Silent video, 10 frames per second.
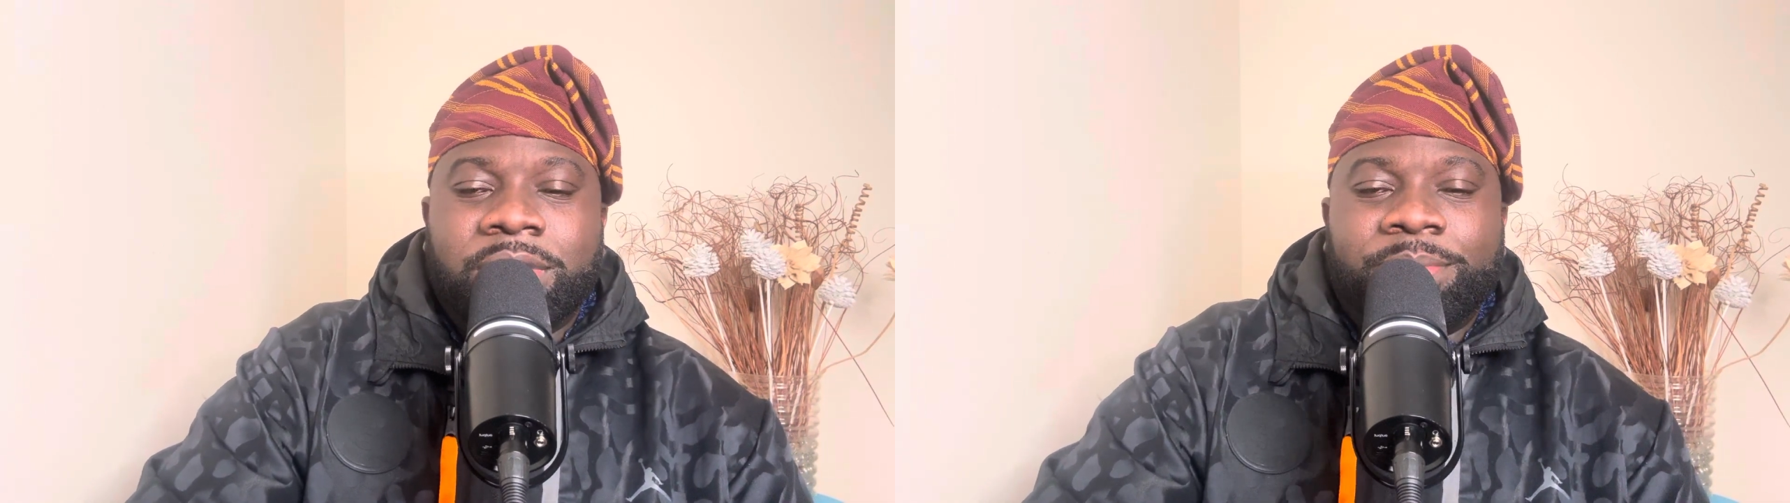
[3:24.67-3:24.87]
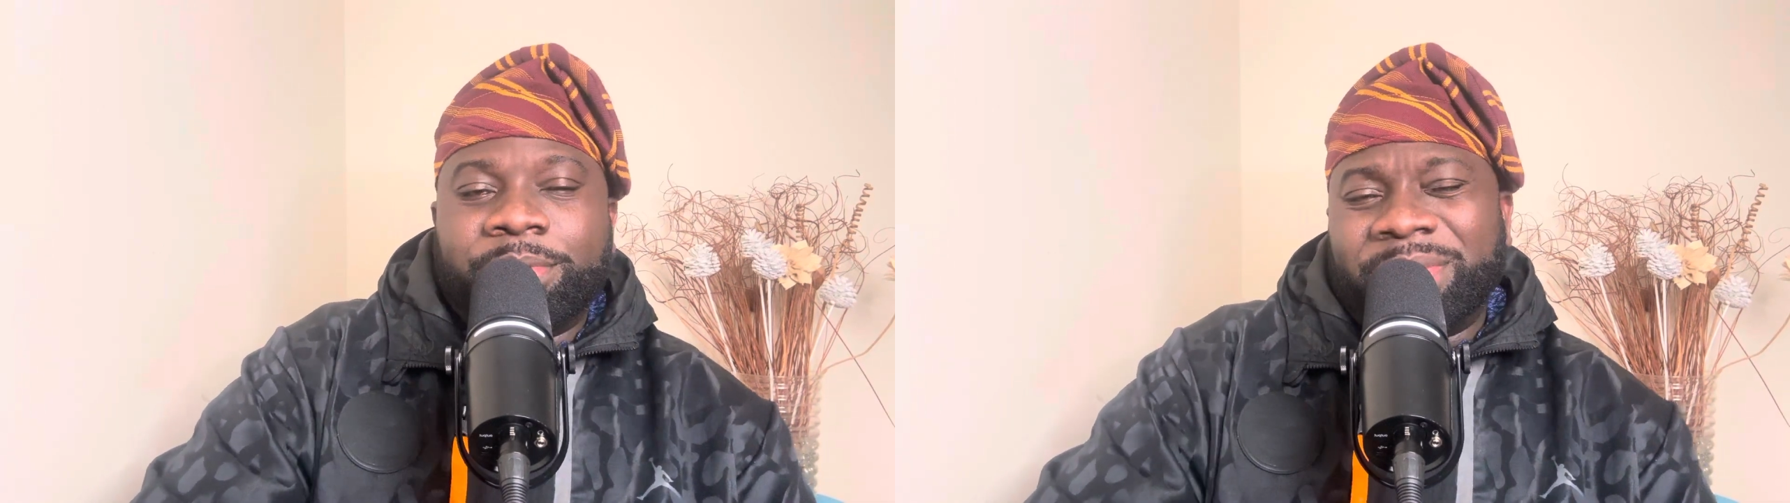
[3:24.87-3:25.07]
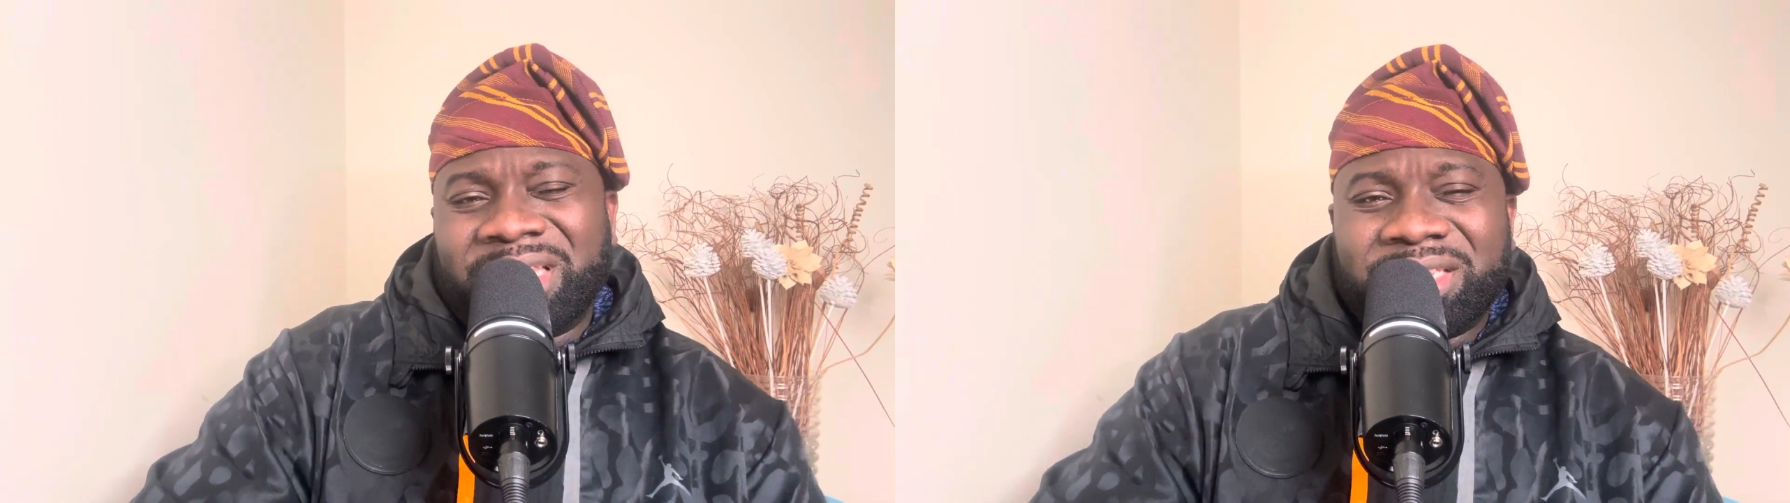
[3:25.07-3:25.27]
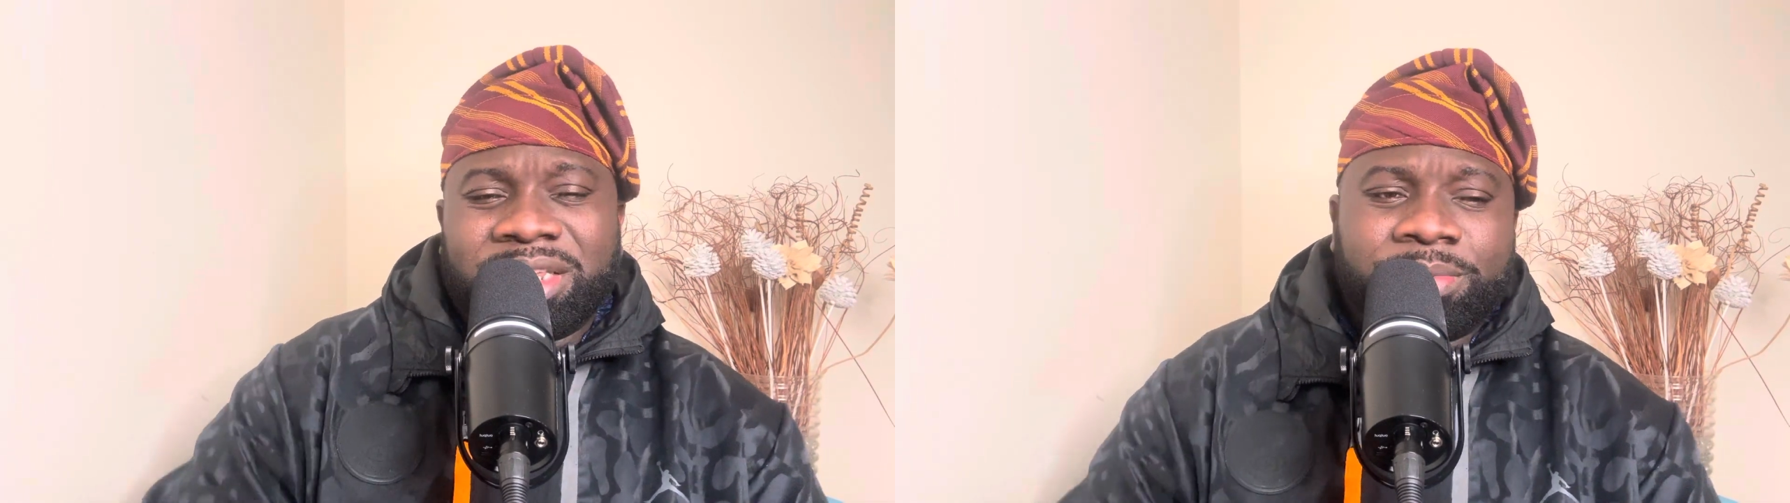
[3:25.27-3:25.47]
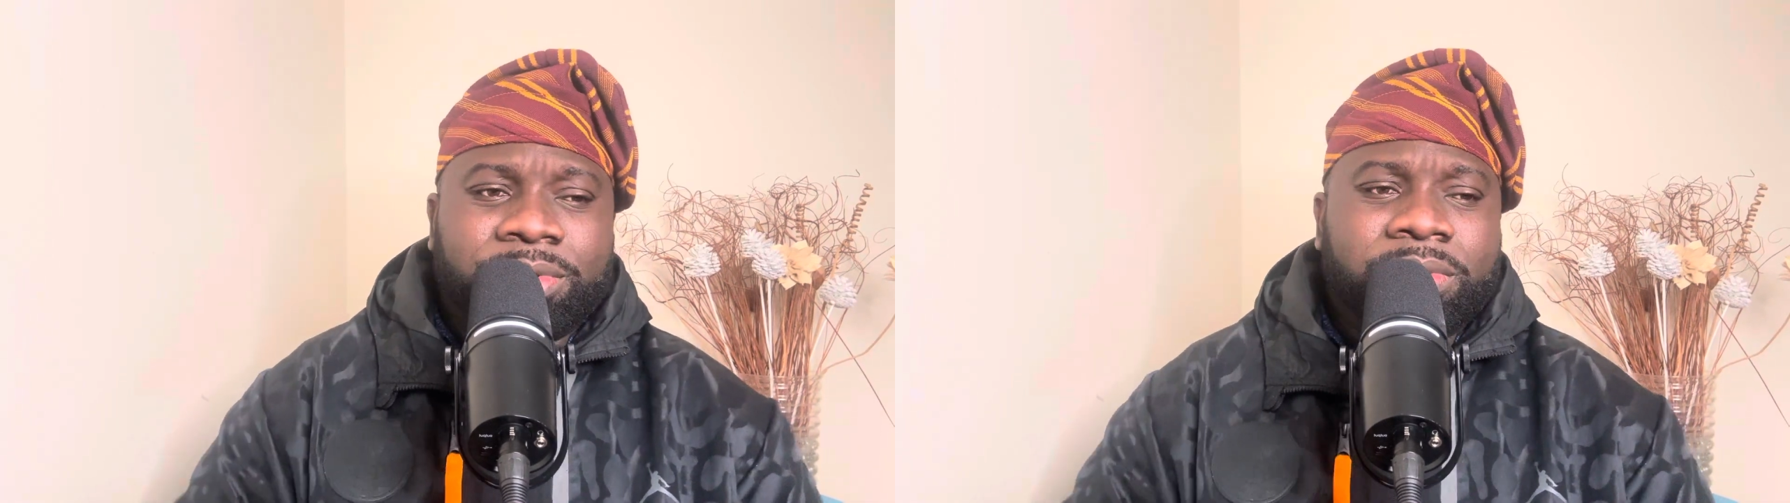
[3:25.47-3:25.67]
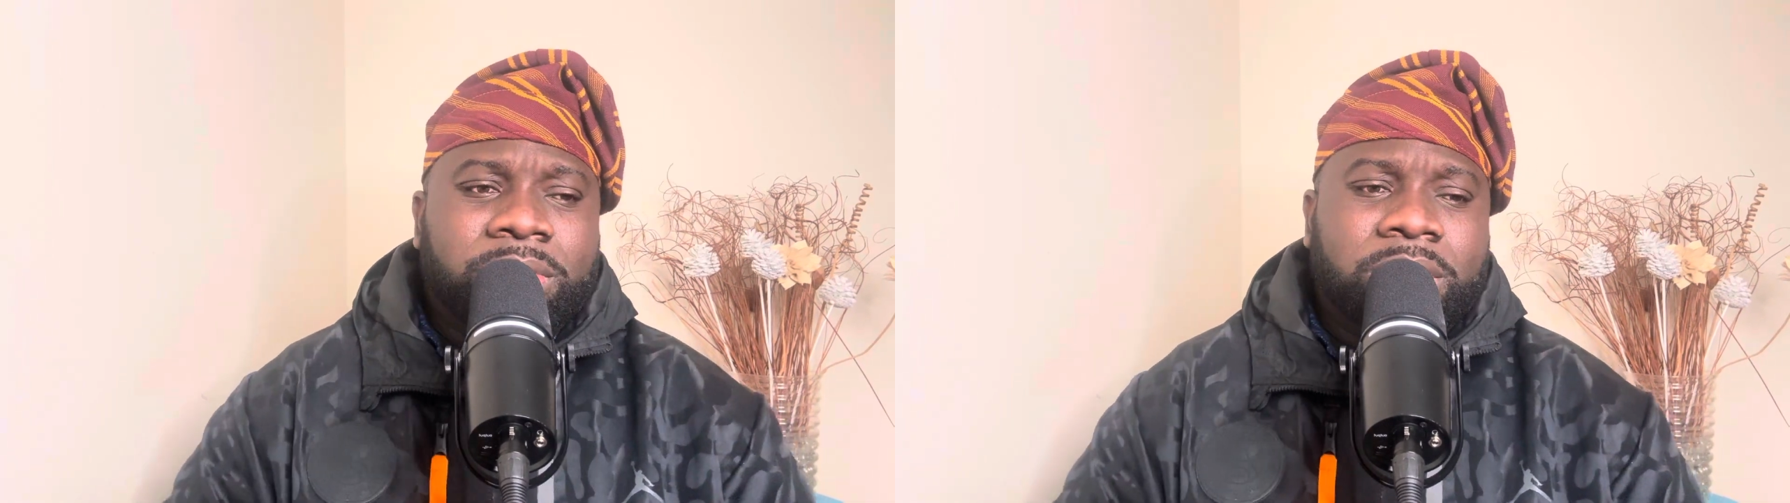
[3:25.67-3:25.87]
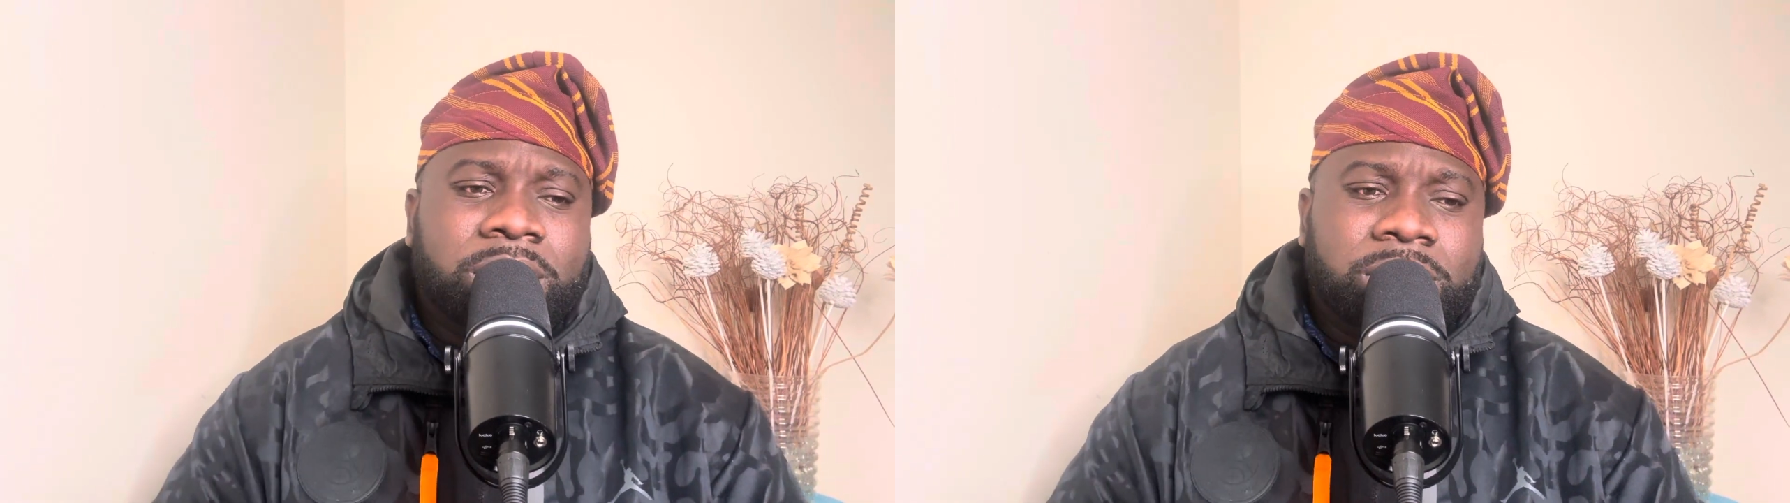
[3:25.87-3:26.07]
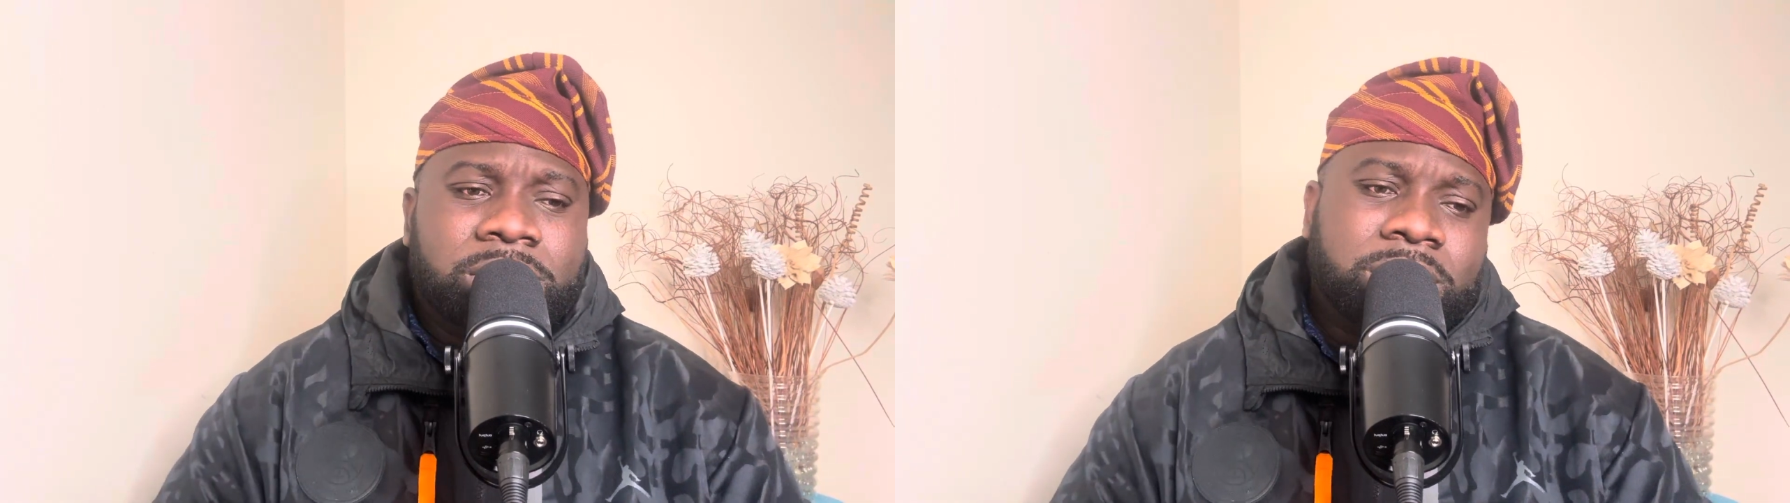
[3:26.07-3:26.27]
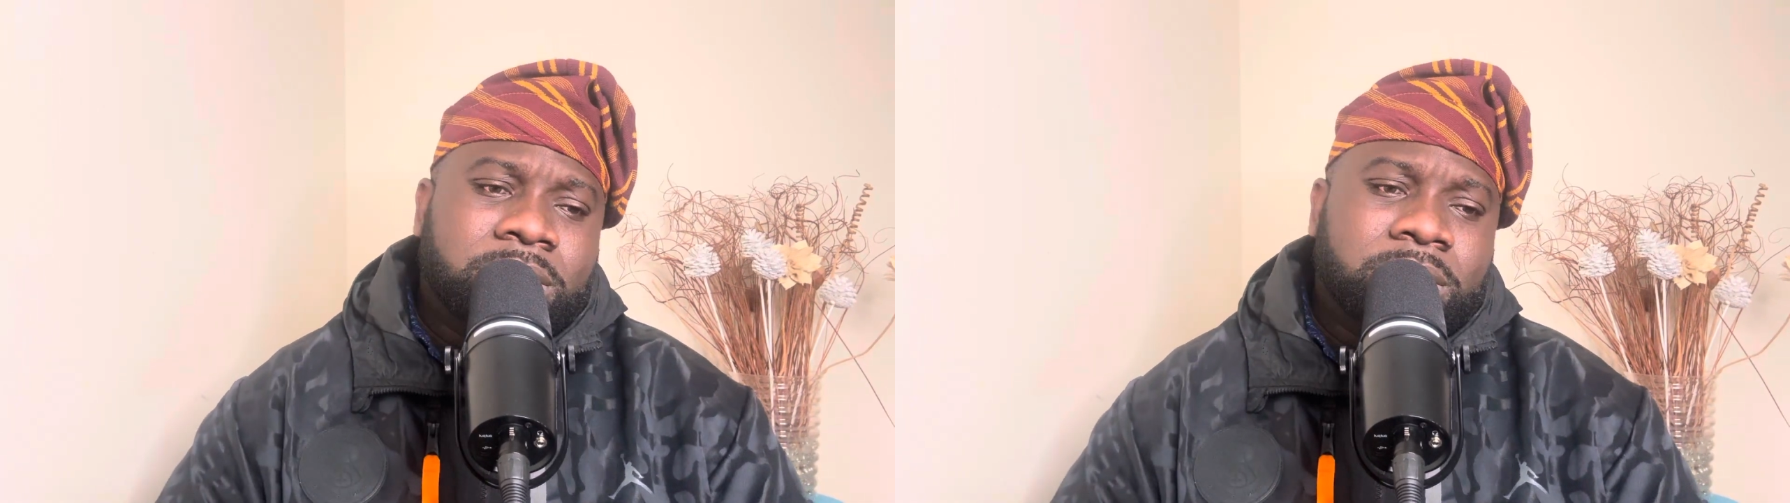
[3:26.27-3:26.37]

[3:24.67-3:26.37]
Premier League debut and